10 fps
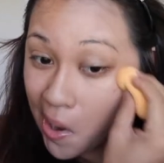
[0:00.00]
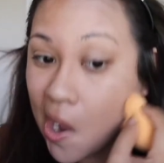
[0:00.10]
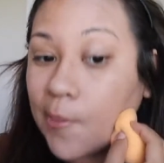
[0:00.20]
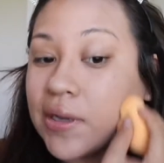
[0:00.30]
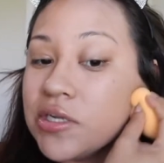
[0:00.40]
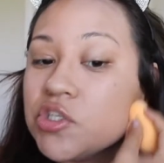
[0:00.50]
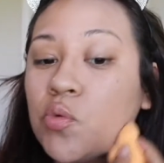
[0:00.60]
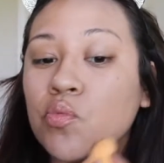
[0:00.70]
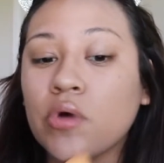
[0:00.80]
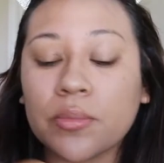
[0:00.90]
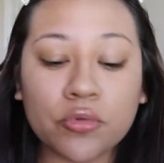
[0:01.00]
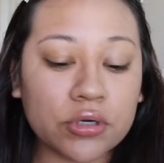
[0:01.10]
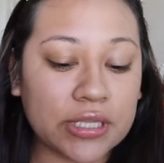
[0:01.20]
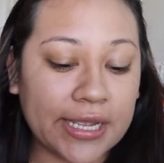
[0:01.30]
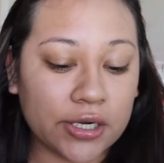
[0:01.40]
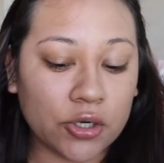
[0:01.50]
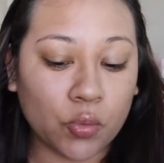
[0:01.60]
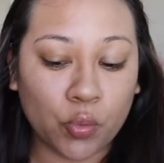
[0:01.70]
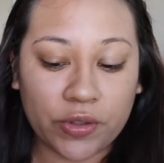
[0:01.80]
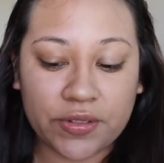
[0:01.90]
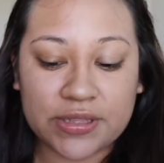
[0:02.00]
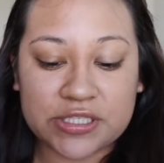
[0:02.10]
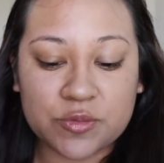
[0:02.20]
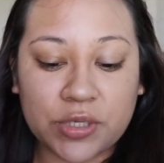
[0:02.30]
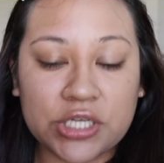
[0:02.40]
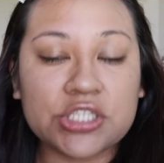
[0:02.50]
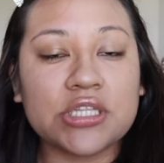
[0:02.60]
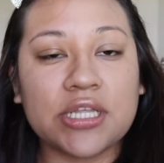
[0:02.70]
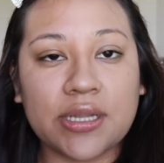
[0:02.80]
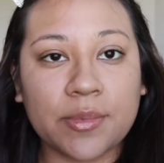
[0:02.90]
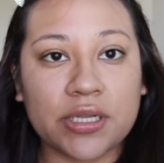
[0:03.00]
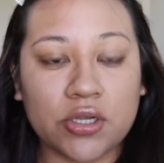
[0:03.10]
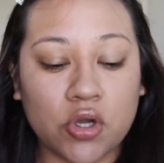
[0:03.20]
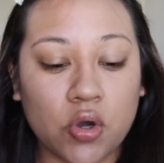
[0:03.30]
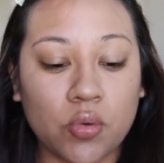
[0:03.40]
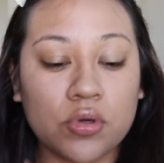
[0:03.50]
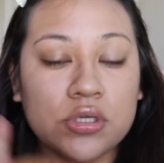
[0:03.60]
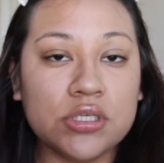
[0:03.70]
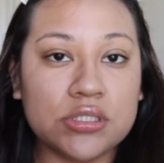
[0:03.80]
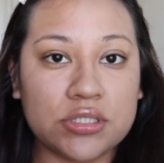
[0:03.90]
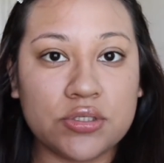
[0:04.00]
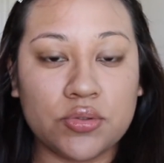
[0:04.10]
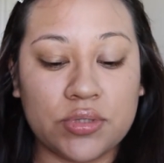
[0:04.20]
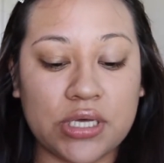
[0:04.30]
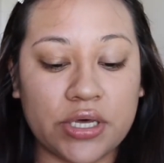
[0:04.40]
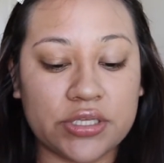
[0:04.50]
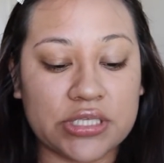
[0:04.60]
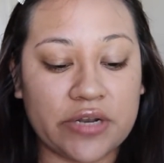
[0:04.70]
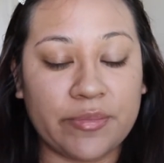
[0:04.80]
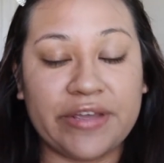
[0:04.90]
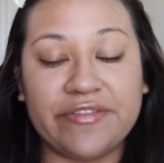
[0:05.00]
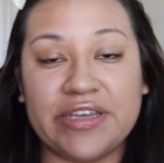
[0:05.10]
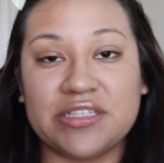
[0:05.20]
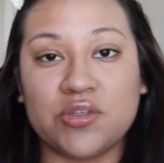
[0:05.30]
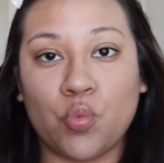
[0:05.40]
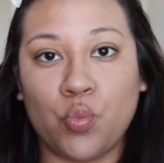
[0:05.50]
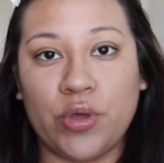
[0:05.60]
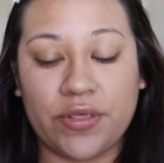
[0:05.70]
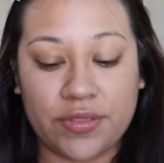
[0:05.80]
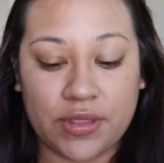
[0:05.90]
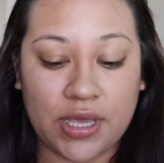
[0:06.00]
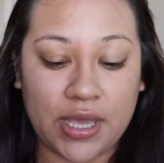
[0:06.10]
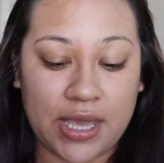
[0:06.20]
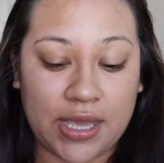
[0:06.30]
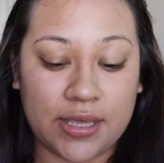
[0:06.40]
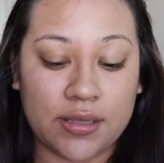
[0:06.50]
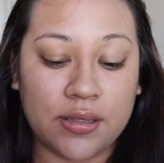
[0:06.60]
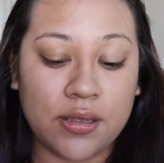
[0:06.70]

I'm gonna do one more layer with the sponge, and then I'm gonna go to the other side of my face with a